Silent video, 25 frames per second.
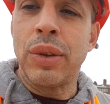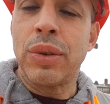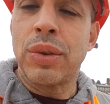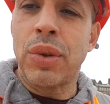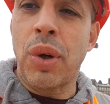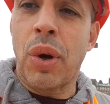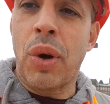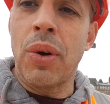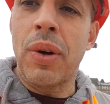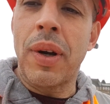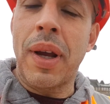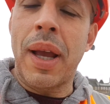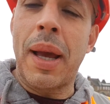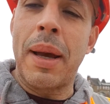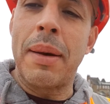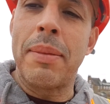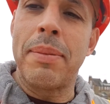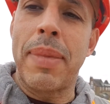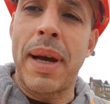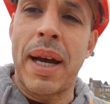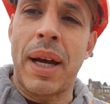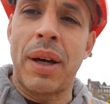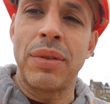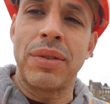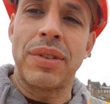talk
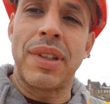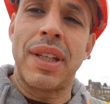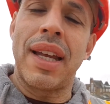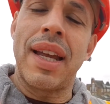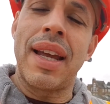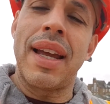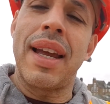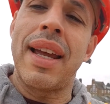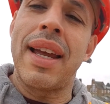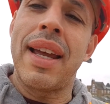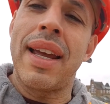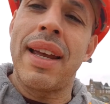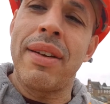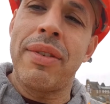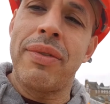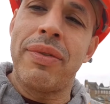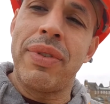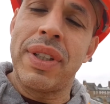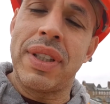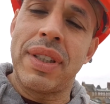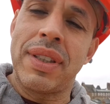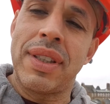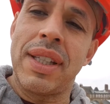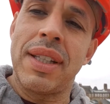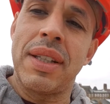about
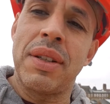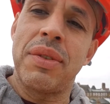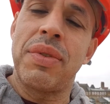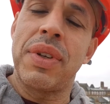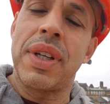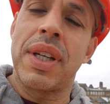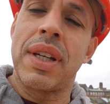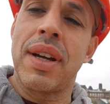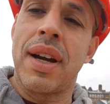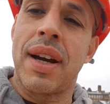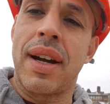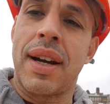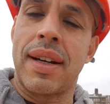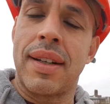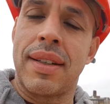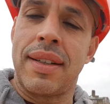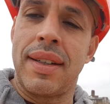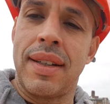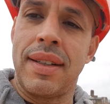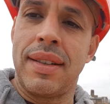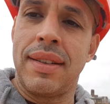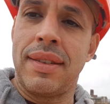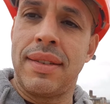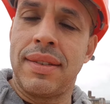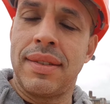everything
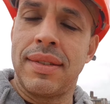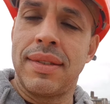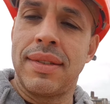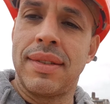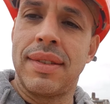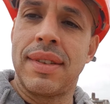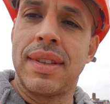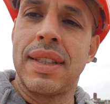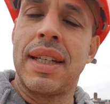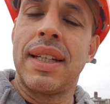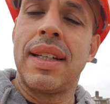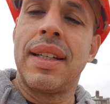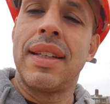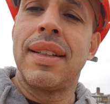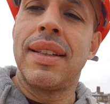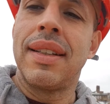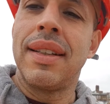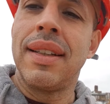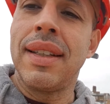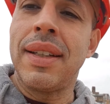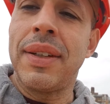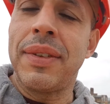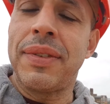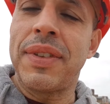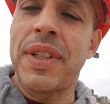regarding
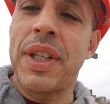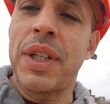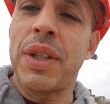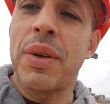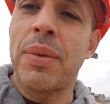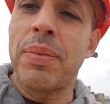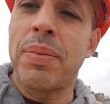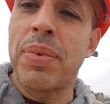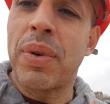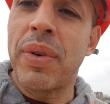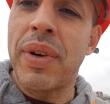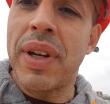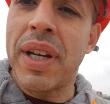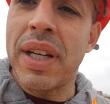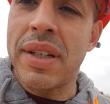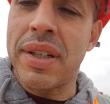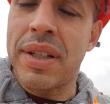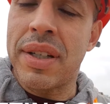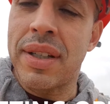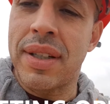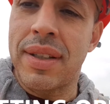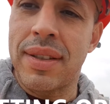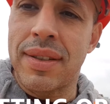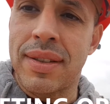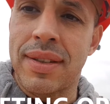lifting
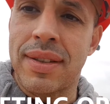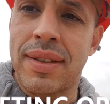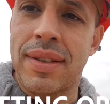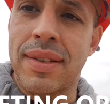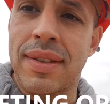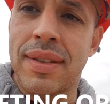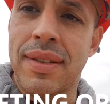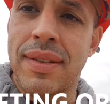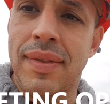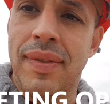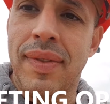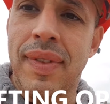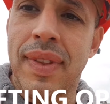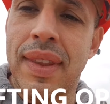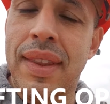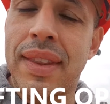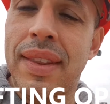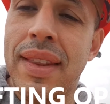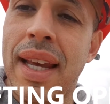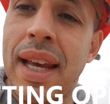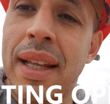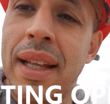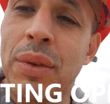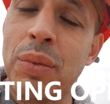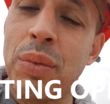operations
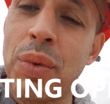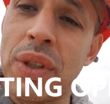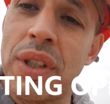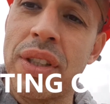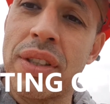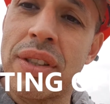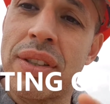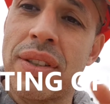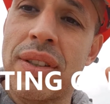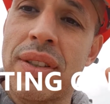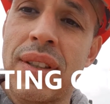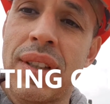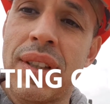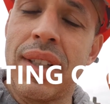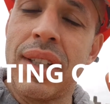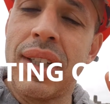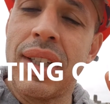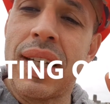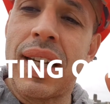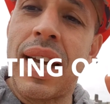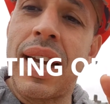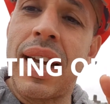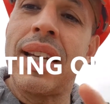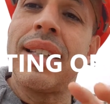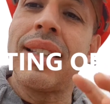that was
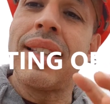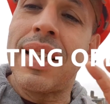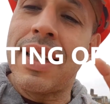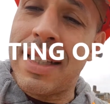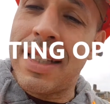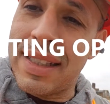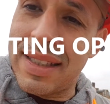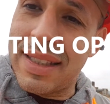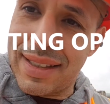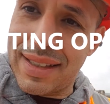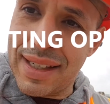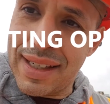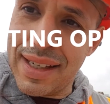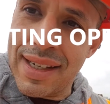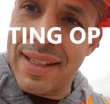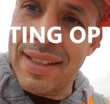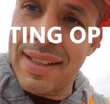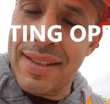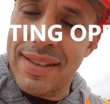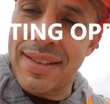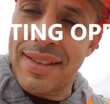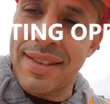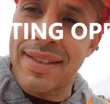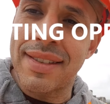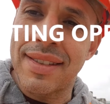and it
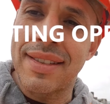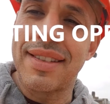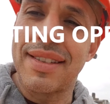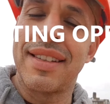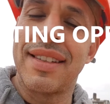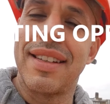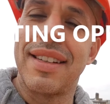is